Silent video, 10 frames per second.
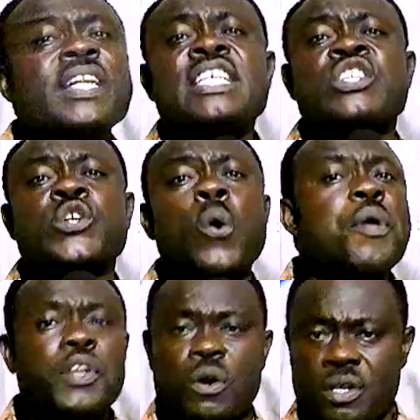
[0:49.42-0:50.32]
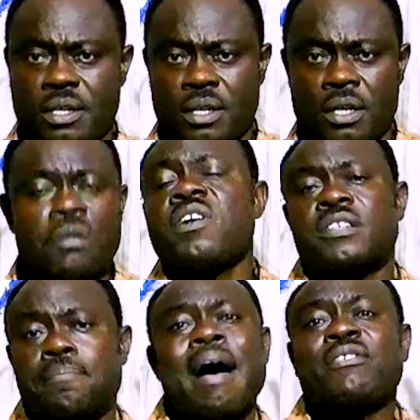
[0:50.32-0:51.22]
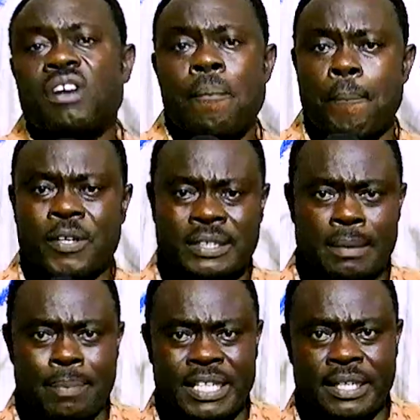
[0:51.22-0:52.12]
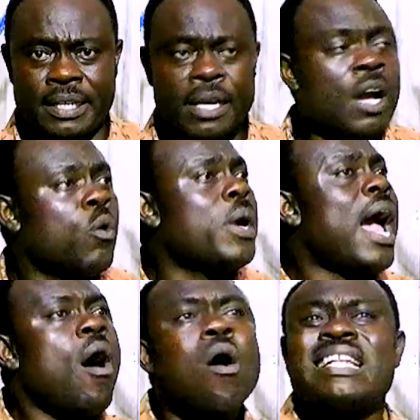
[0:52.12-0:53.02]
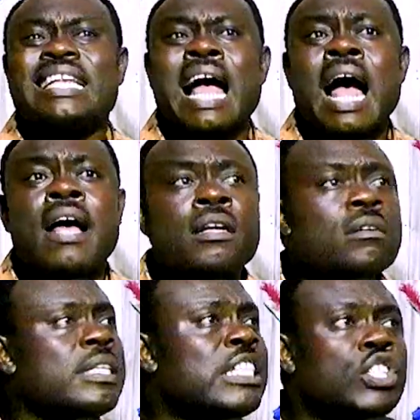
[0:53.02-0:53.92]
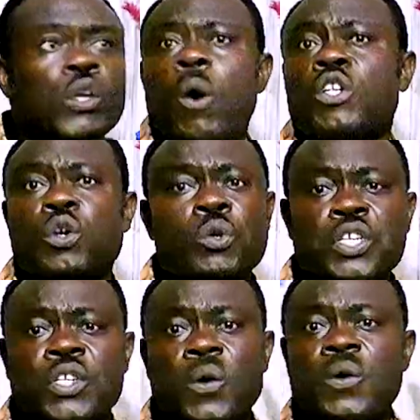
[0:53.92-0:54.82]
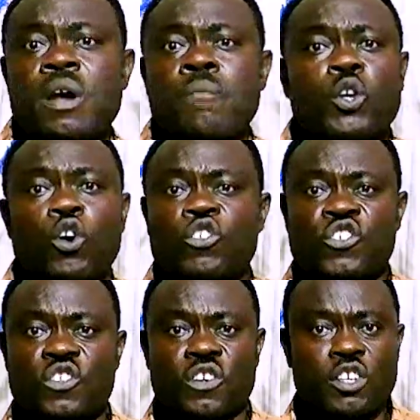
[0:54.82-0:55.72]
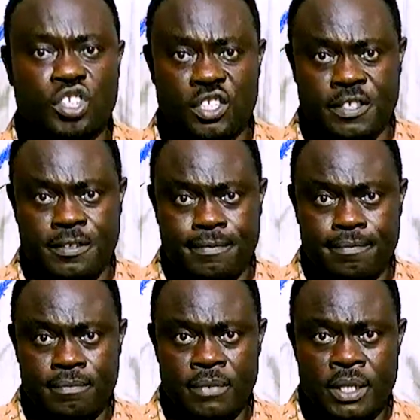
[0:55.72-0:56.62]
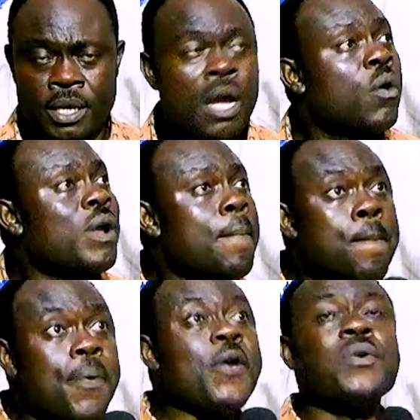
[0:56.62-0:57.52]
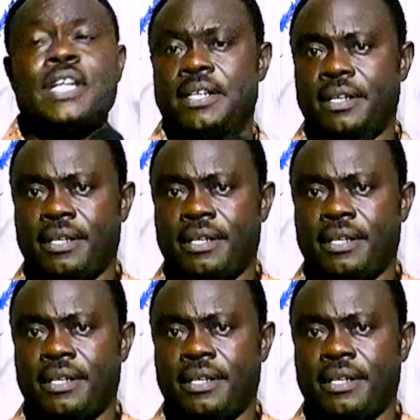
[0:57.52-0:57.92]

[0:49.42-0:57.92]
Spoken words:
is going on, Glorious Mount of Possibility. We are under the church auditorium construction. We are building.